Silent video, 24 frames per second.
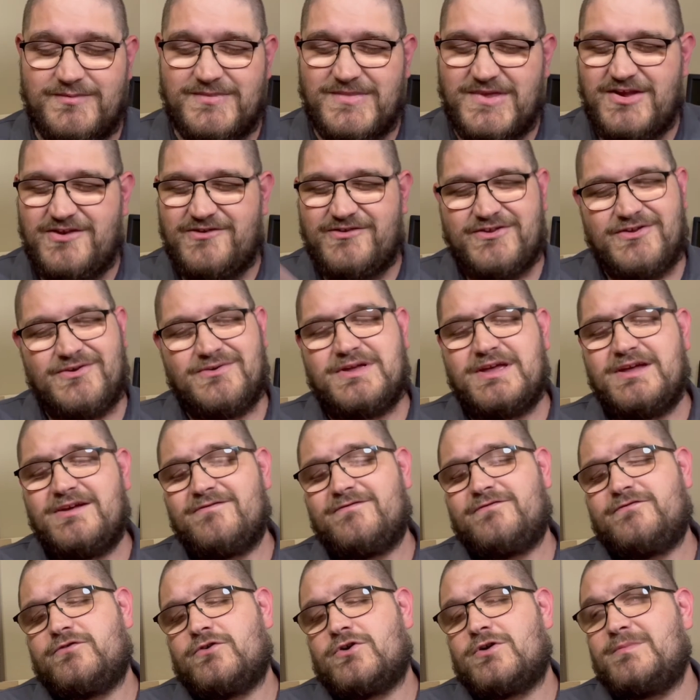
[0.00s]
You still
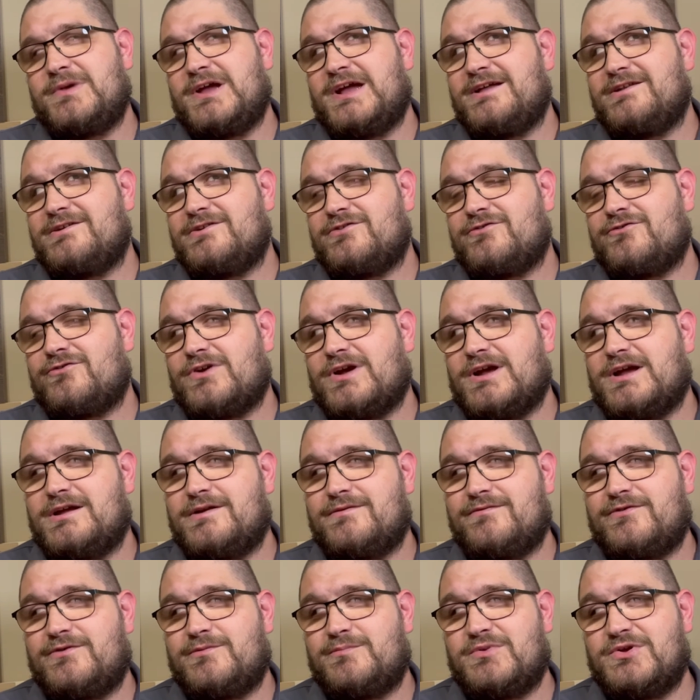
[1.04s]
can't format
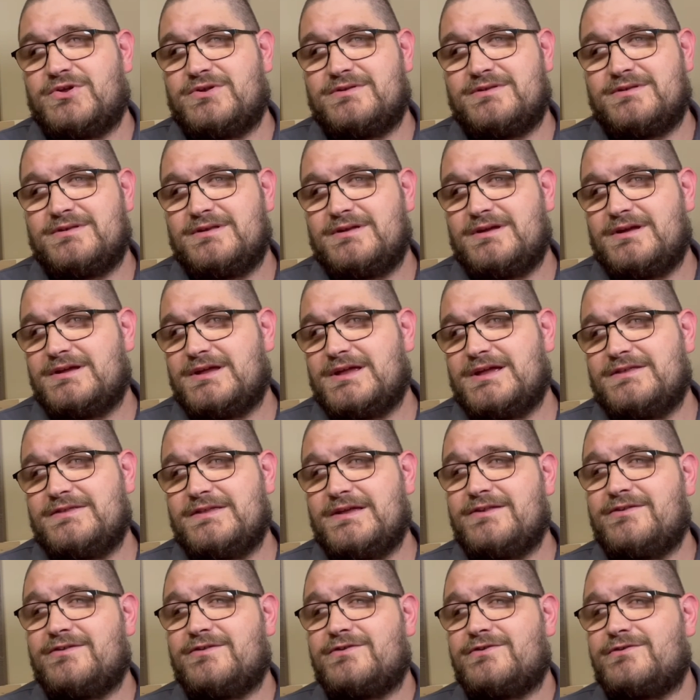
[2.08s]
drives, but again,
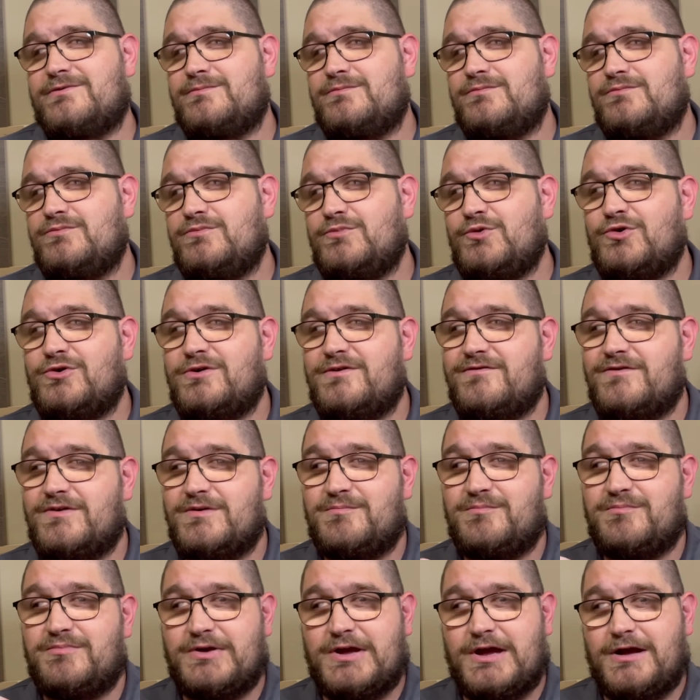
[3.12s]
that's more of a
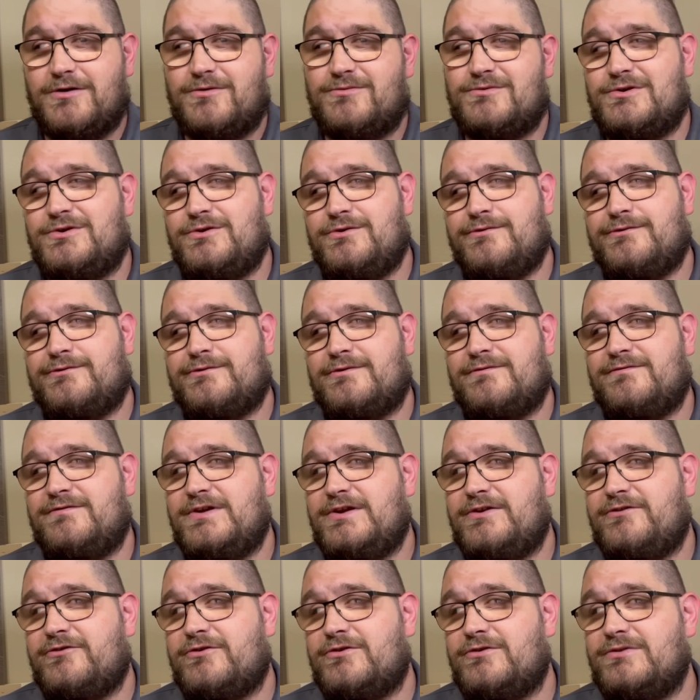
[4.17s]
power user
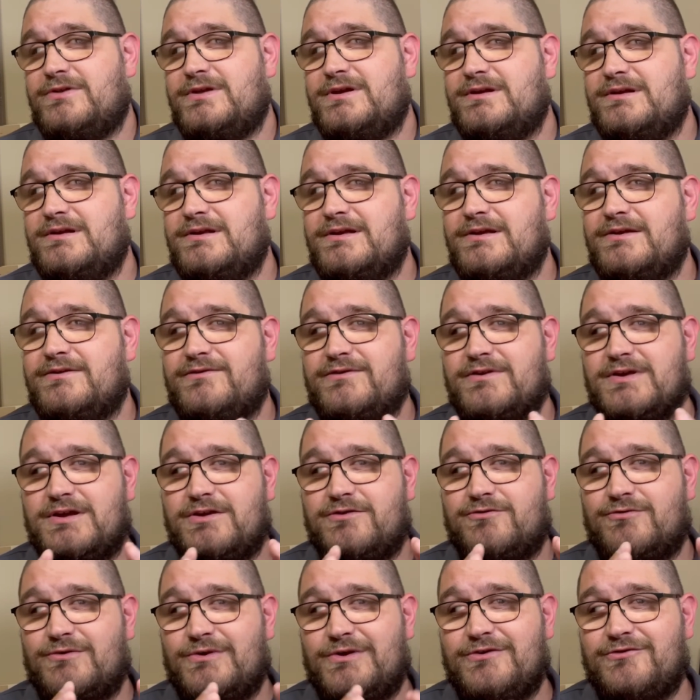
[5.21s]
feature than it is a
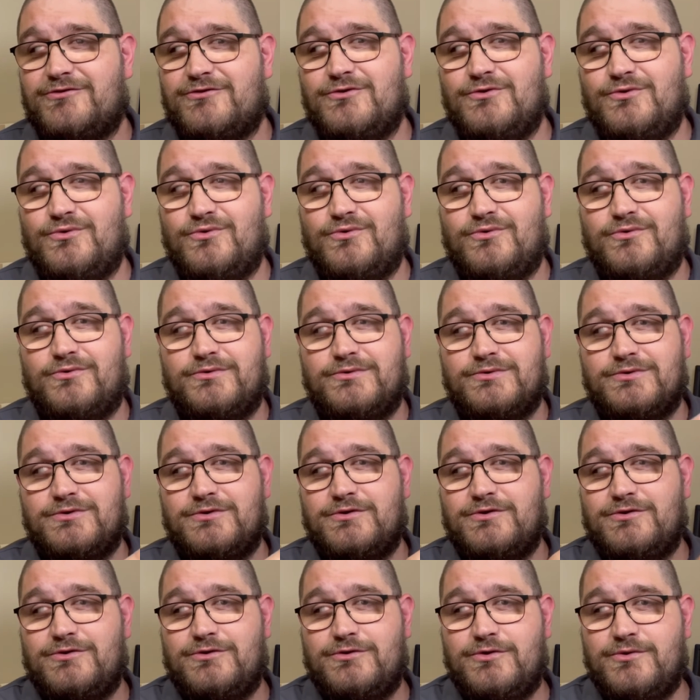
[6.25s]
traditional
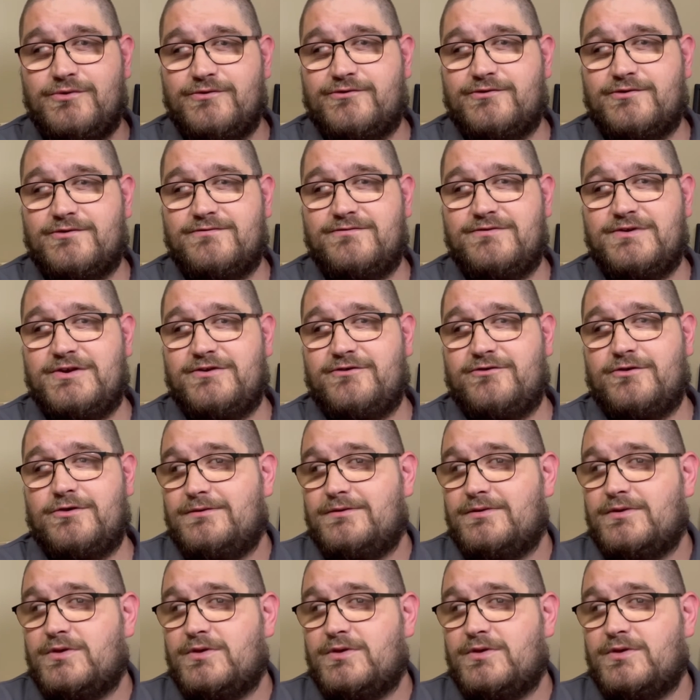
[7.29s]
user feature.